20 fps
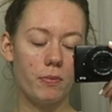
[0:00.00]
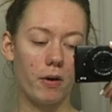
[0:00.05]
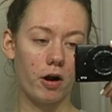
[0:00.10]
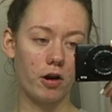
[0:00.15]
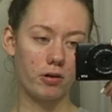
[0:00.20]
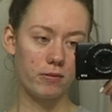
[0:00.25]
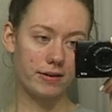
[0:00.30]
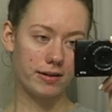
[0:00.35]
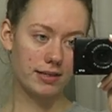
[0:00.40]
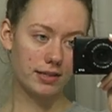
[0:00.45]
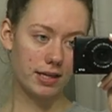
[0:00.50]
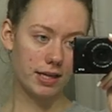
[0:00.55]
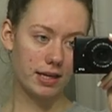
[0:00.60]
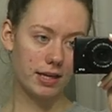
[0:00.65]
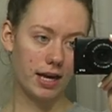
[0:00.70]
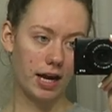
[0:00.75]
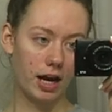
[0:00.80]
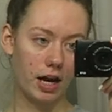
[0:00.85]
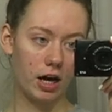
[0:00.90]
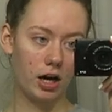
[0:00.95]
part of my
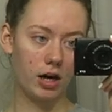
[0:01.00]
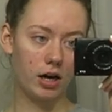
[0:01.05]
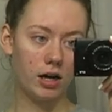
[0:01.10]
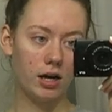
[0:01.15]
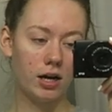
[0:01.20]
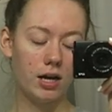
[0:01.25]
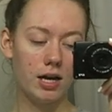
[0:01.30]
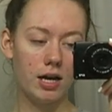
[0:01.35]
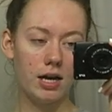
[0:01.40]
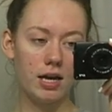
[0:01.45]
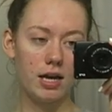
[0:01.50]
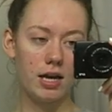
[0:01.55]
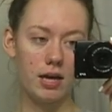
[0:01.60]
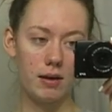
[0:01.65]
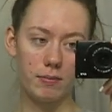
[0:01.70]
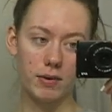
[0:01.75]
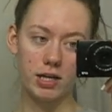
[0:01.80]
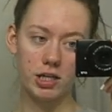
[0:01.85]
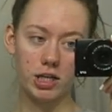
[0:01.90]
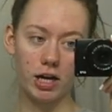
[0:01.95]
skincare
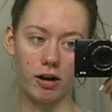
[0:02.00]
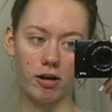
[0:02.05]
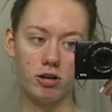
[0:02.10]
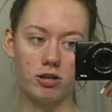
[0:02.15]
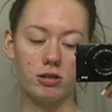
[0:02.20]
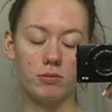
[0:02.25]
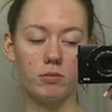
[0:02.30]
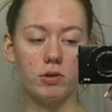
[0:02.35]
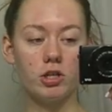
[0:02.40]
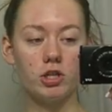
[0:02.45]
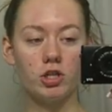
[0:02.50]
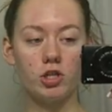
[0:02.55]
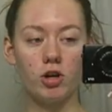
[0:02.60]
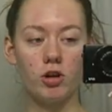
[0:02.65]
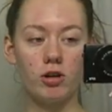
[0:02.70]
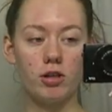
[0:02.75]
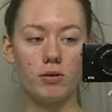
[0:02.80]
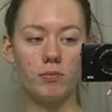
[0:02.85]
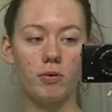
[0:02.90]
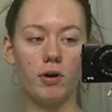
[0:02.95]
in my shower, so I'm gonna show
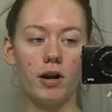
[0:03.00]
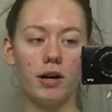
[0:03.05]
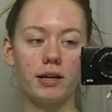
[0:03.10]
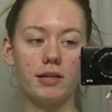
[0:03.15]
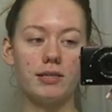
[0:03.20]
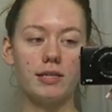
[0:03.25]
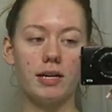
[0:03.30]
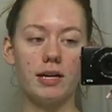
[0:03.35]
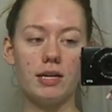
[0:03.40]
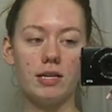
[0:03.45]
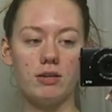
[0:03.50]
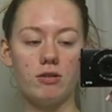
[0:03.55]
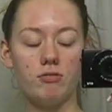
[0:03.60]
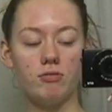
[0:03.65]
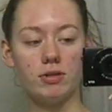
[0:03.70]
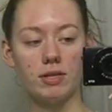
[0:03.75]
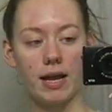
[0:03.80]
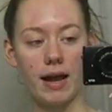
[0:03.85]
you the products that I use